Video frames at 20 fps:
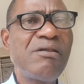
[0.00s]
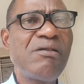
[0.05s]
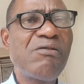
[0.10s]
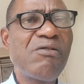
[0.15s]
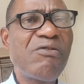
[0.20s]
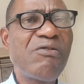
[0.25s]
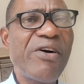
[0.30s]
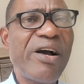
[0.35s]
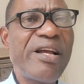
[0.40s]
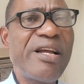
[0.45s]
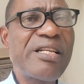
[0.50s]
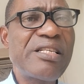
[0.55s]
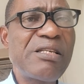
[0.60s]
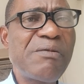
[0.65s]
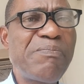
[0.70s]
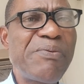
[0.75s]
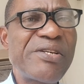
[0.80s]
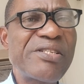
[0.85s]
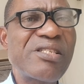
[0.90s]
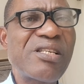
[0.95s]
over
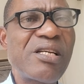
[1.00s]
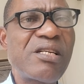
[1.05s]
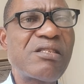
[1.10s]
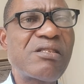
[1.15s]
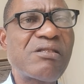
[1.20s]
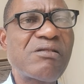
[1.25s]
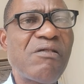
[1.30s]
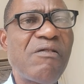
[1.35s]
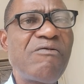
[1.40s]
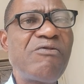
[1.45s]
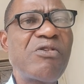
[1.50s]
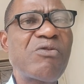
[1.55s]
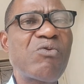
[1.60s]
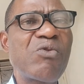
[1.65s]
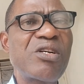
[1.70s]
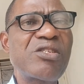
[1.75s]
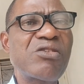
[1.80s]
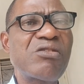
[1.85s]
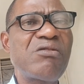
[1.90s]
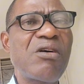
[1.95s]
80% of the
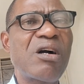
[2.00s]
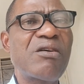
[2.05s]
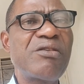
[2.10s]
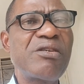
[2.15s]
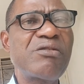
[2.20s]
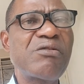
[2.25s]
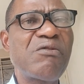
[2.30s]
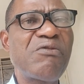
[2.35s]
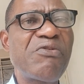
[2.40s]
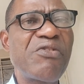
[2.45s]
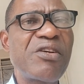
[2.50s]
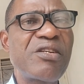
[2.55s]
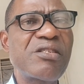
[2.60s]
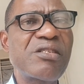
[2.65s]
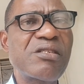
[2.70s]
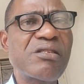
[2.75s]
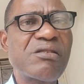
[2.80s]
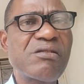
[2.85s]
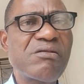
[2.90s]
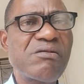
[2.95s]
questions you are going to
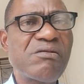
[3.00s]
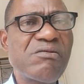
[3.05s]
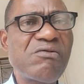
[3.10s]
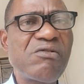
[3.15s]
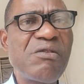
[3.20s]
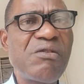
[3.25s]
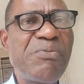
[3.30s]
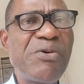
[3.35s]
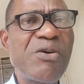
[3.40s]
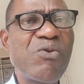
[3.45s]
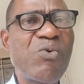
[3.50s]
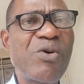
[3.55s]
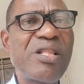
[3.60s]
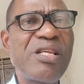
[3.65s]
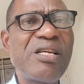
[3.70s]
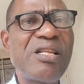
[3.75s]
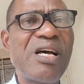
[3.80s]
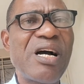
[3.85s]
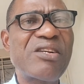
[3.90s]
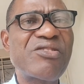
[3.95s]
face will be
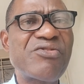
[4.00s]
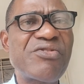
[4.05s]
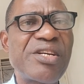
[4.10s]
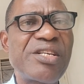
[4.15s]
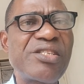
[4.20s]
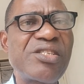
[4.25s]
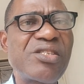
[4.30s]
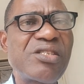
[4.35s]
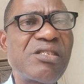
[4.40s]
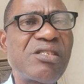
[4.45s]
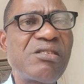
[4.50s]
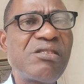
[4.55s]
within that range.